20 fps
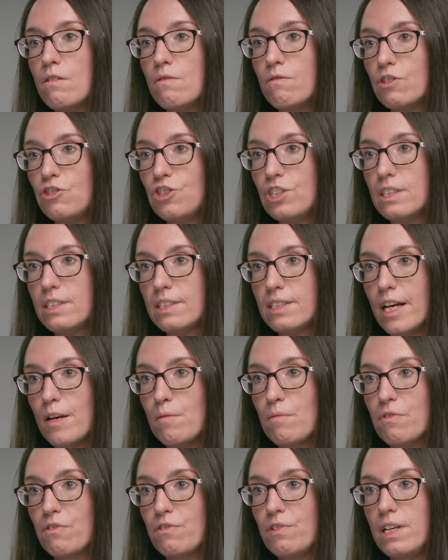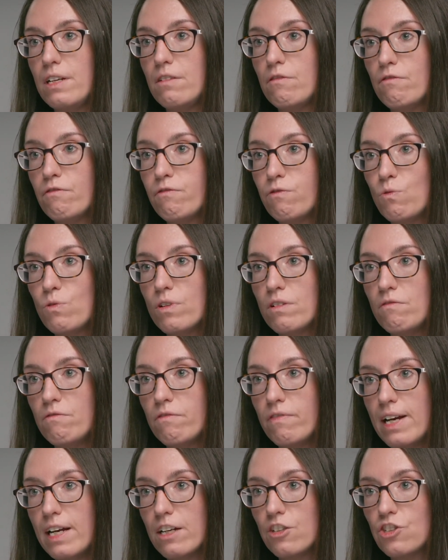For genotype 3 and 4
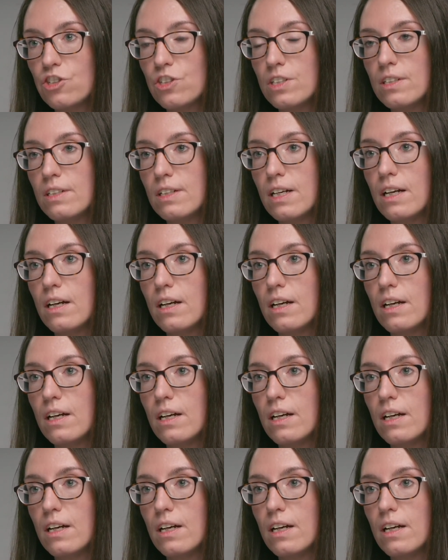infection,